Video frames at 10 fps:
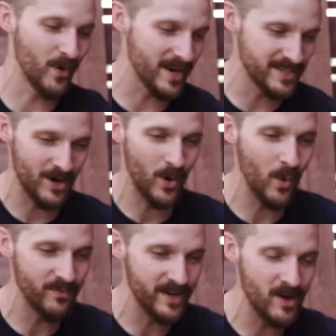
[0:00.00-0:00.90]
where I did a
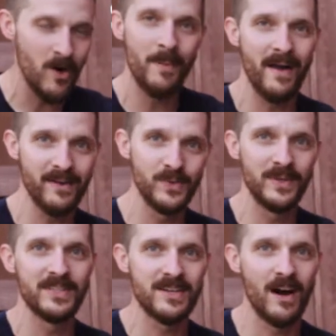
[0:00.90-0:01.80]
whole video about
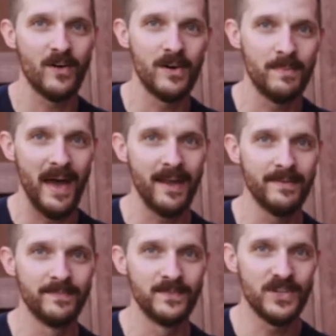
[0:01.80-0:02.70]
doing this concrete pad.
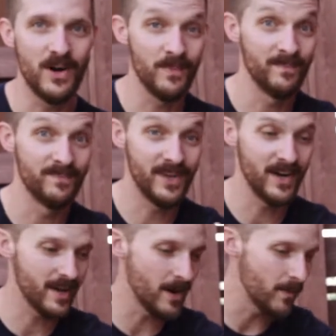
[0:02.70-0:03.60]
So
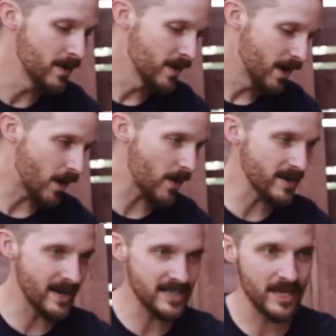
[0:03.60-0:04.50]
there you go. All
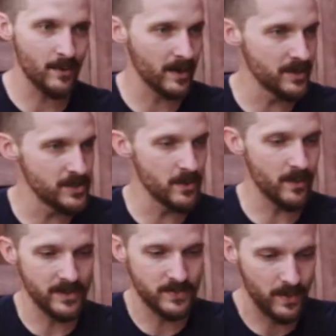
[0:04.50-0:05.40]
right, next thing we're gonna
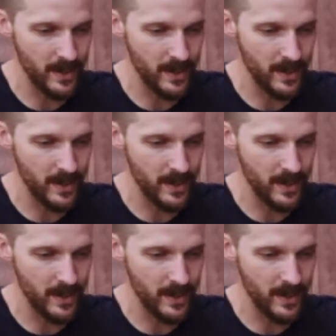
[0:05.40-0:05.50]
do is we're